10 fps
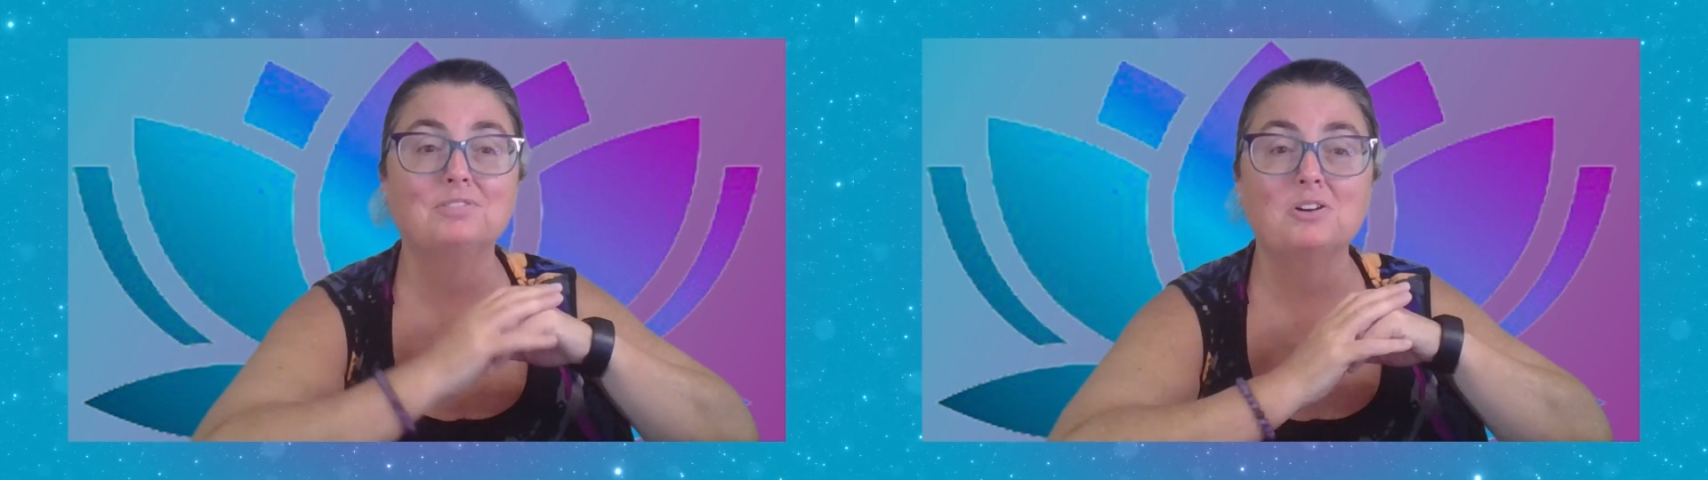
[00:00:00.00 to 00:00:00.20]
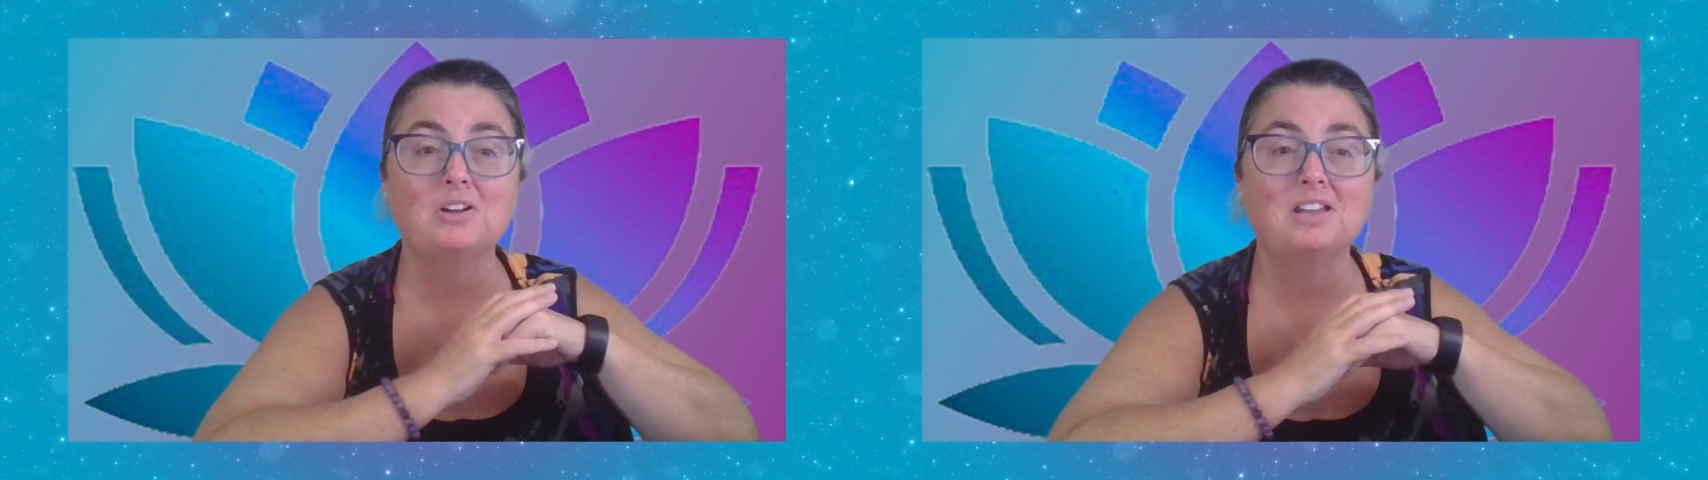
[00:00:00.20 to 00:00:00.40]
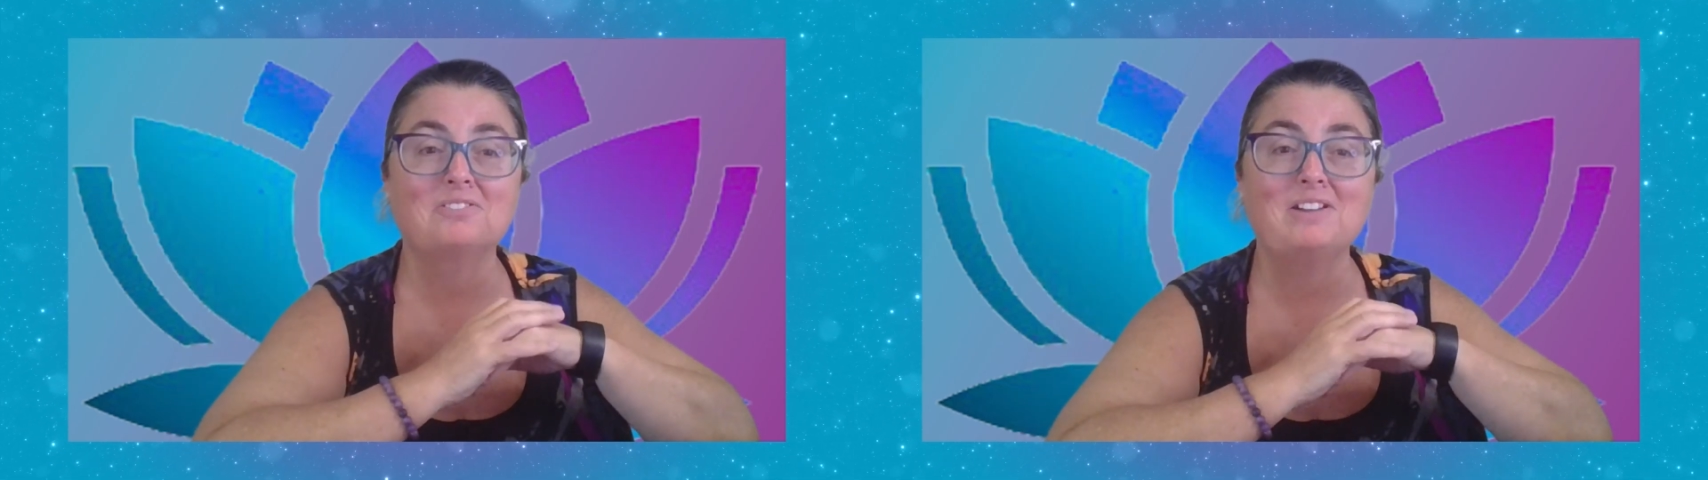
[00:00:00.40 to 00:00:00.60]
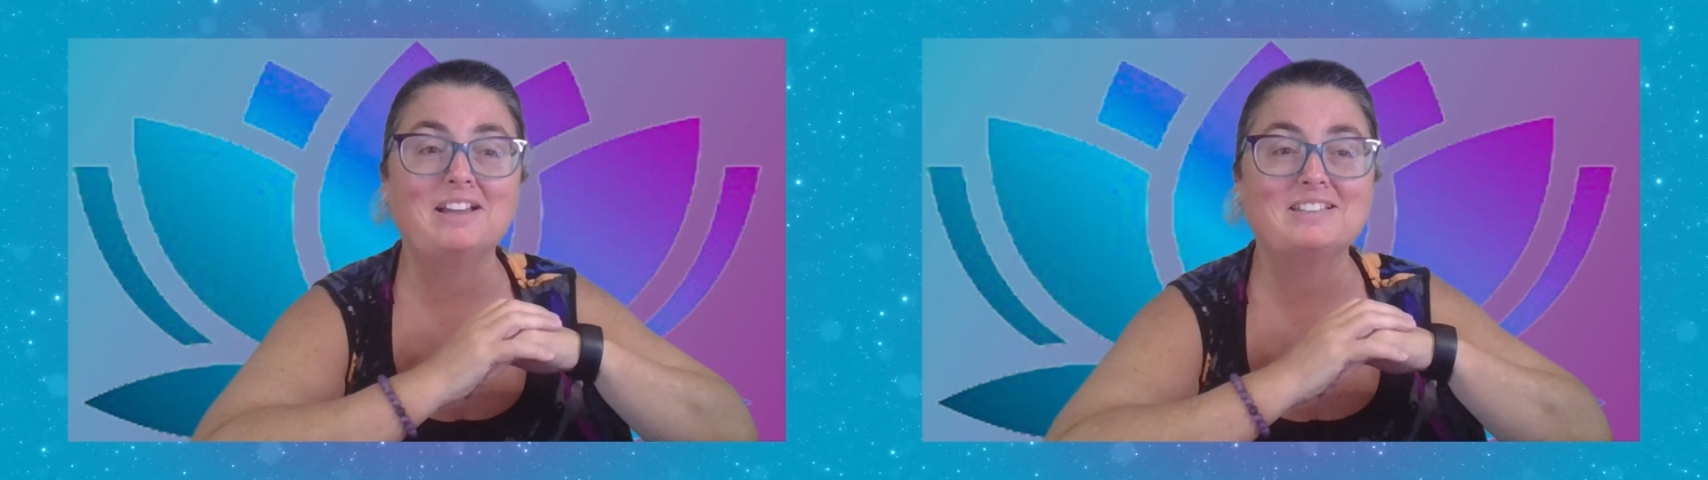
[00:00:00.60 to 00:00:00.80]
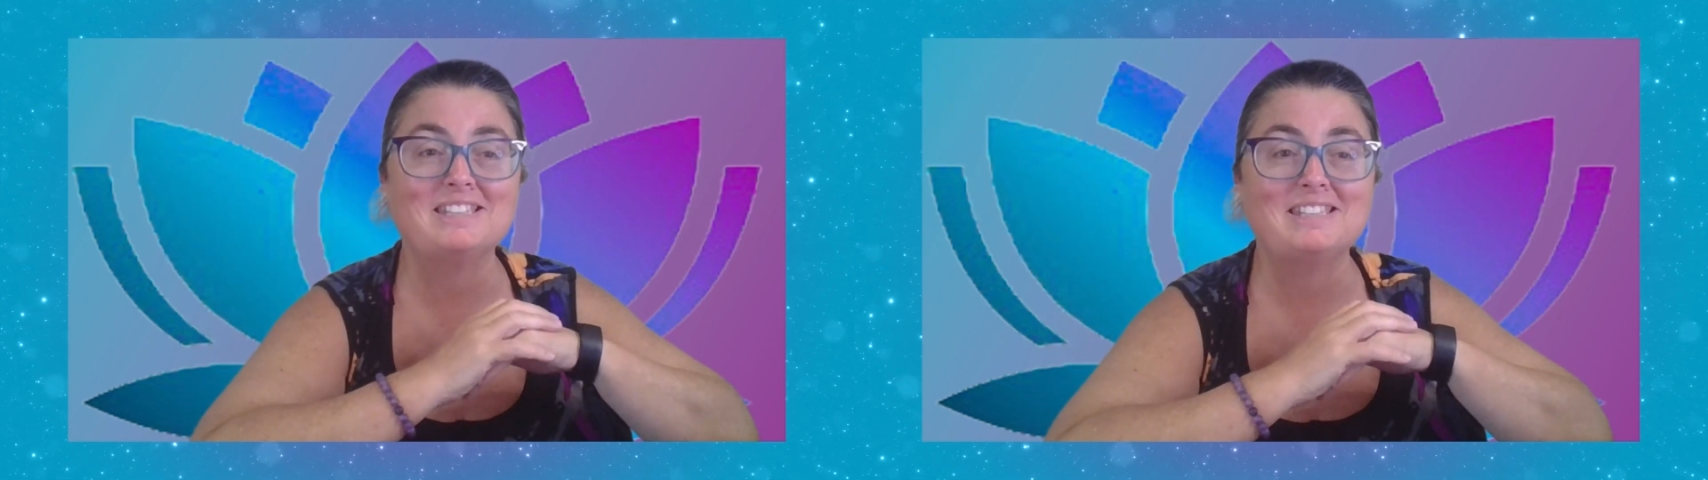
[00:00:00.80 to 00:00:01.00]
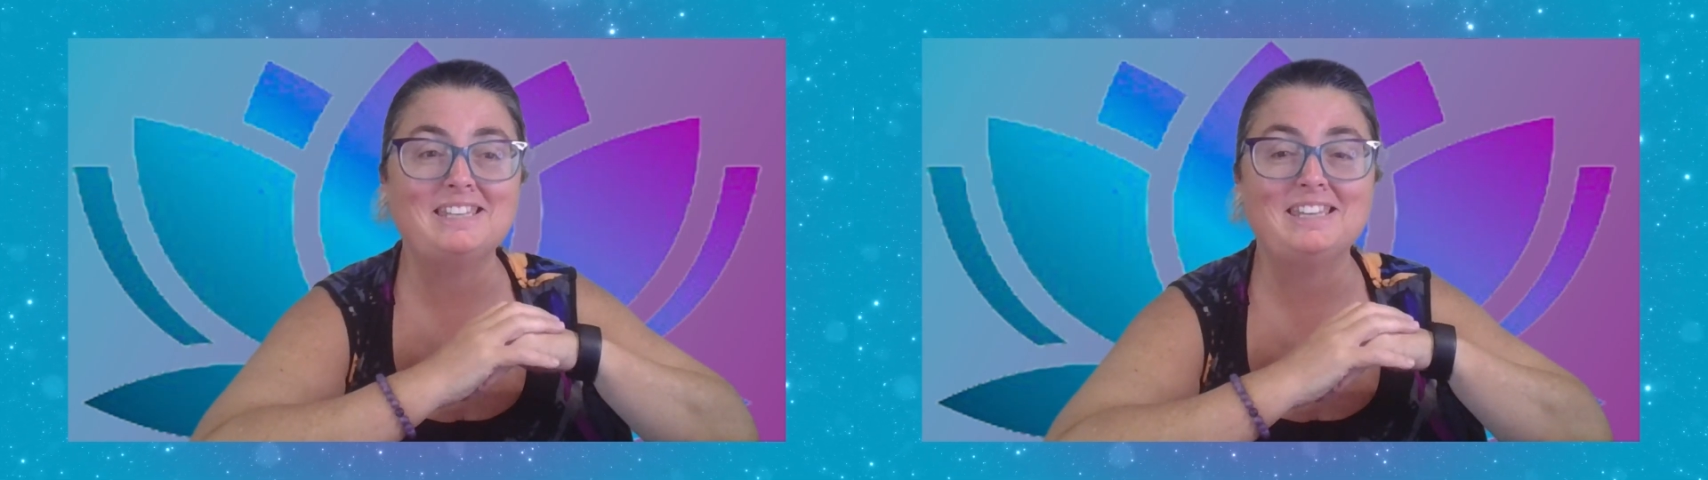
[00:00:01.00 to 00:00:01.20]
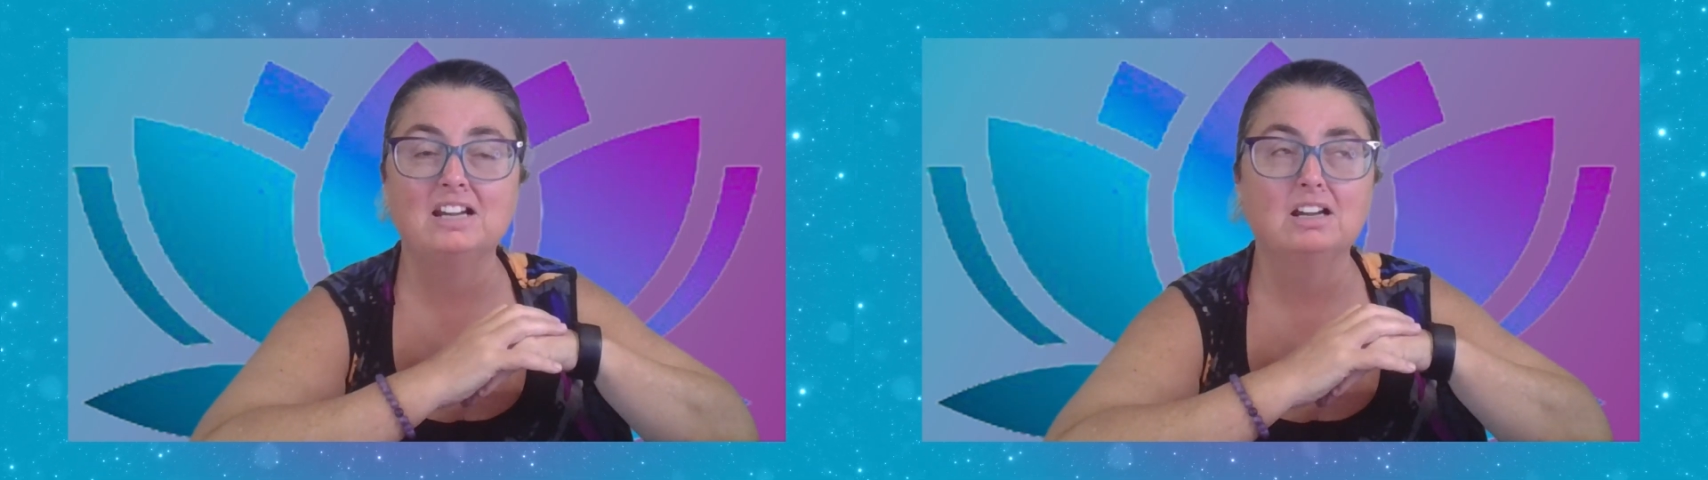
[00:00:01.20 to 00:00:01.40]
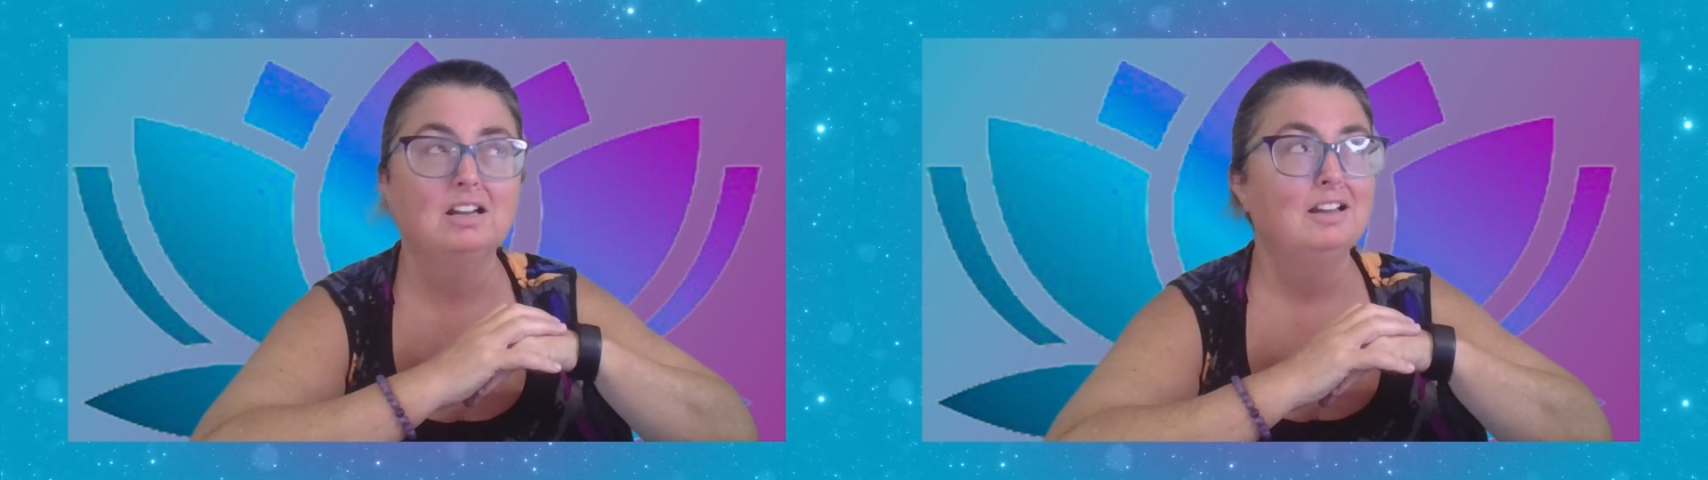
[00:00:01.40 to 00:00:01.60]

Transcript: flying around in here.